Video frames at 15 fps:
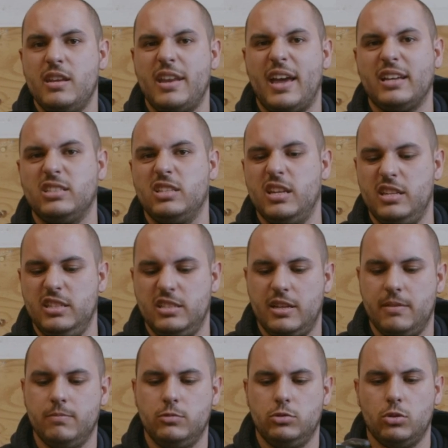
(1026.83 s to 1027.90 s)
nice and
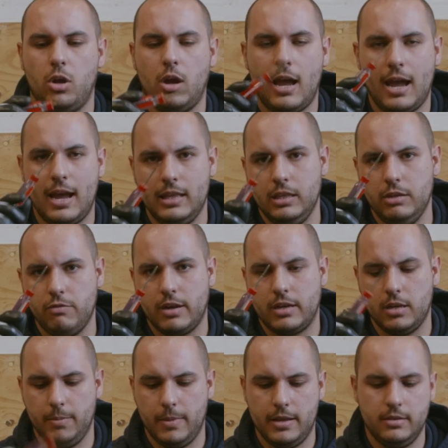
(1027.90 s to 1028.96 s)
easy. So highly
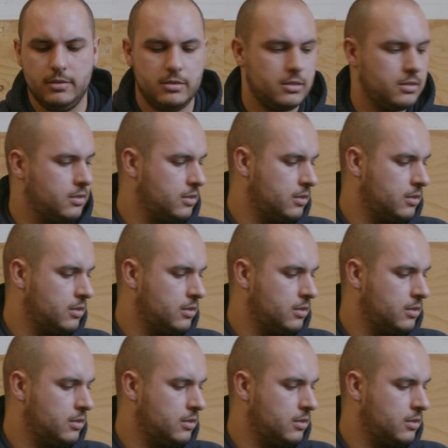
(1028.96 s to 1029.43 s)
recommend.